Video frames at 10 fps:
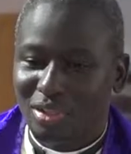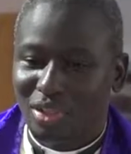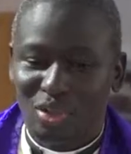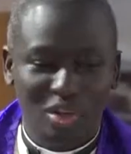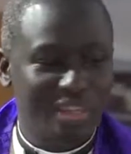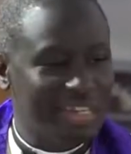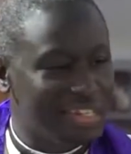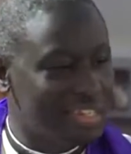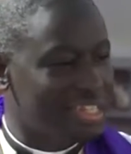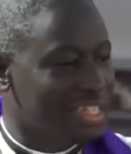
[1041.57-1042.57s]
You know, there
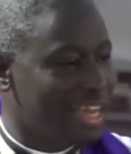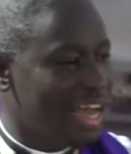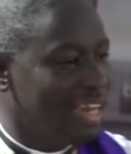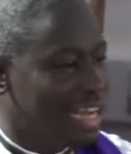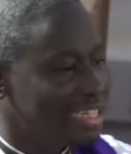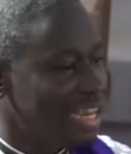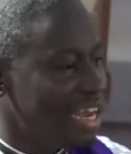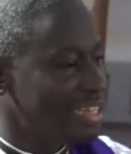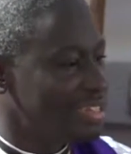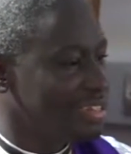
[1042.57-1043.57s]
is this guy,
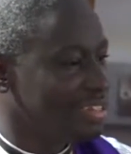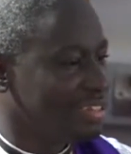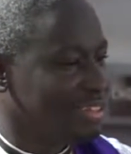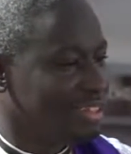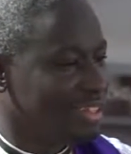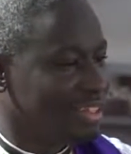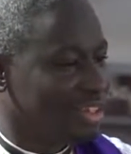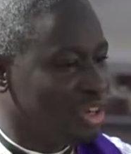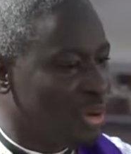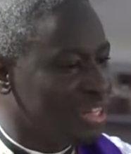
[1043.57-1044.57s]
Lazarus.
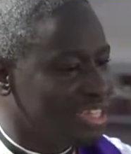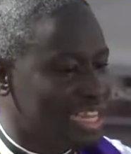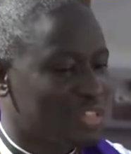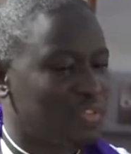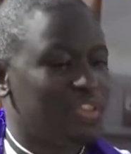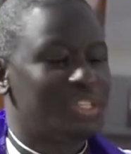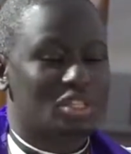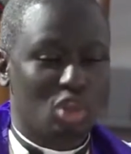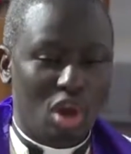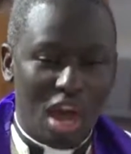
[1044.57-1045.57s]
You know, when Jesus
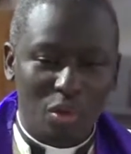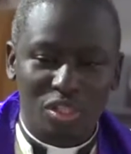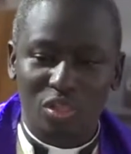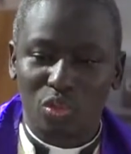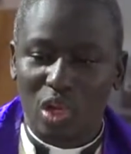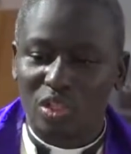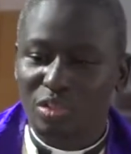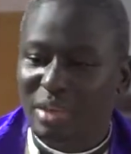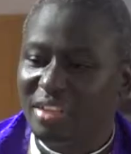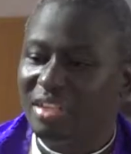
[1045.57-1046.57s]
visits your house, you don't
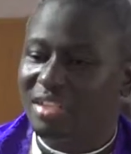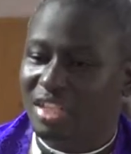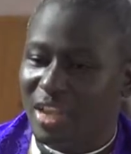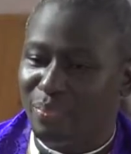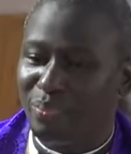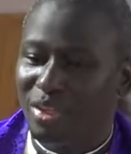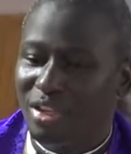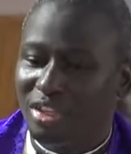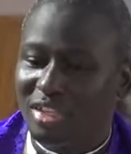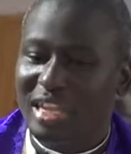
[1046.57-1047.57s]
remain the same.
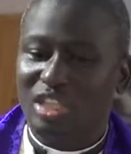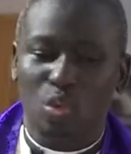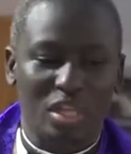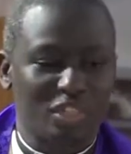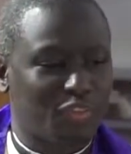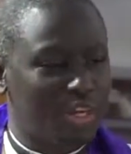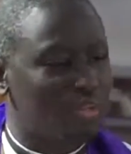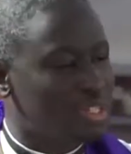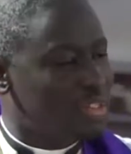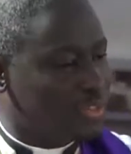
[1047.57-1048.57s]
Jesus was a
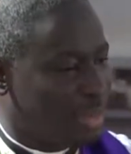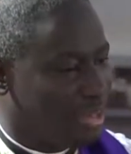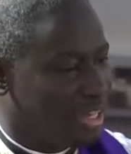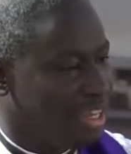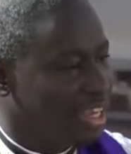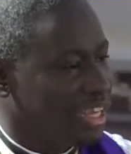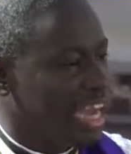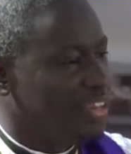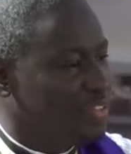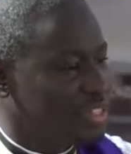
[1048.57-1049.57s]
friend to his family. He
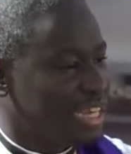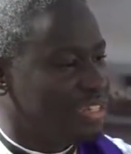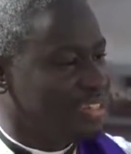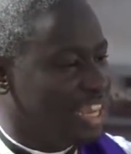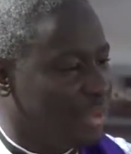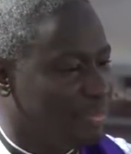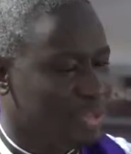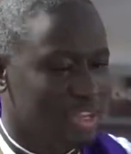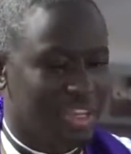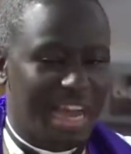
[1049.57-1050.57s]
had visited them,
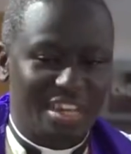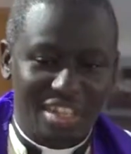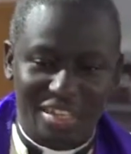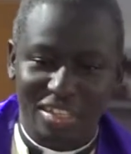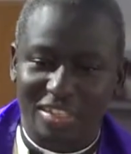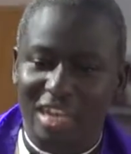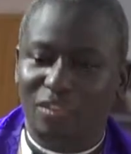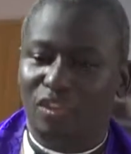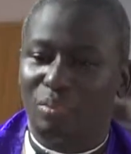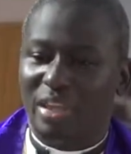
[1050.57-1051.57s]
he had eaten
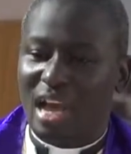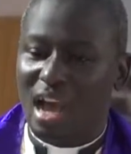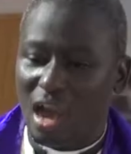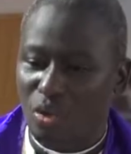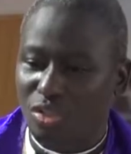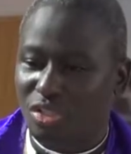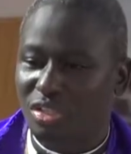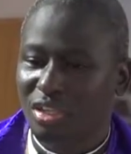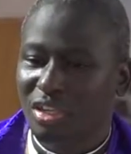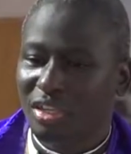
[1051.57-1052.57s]
from their
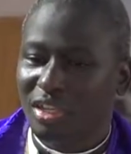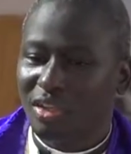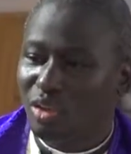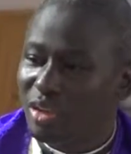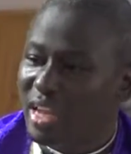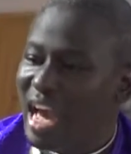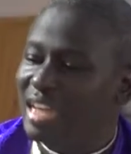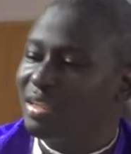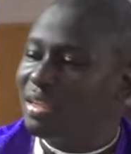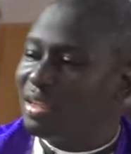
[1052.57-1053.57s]
house. He, you know, they,
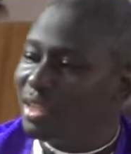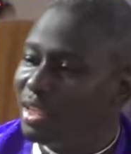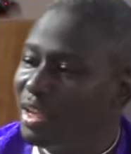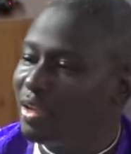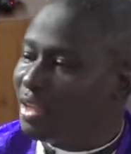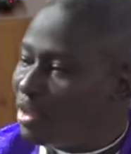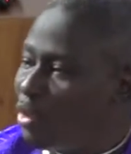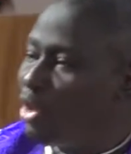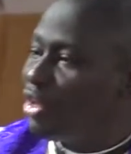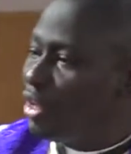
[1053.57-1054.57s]
had, they,
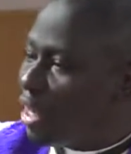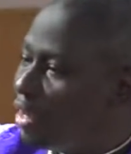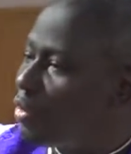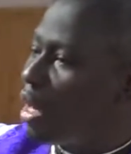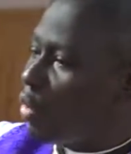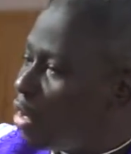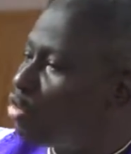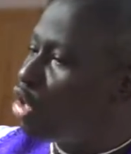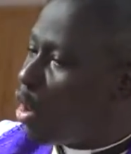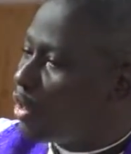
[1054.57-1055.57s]
were, they were well
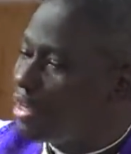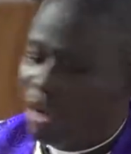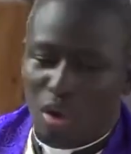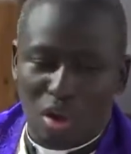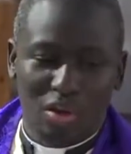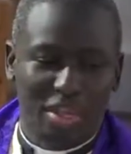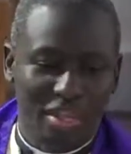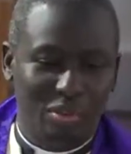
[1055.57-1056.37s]
known in the whole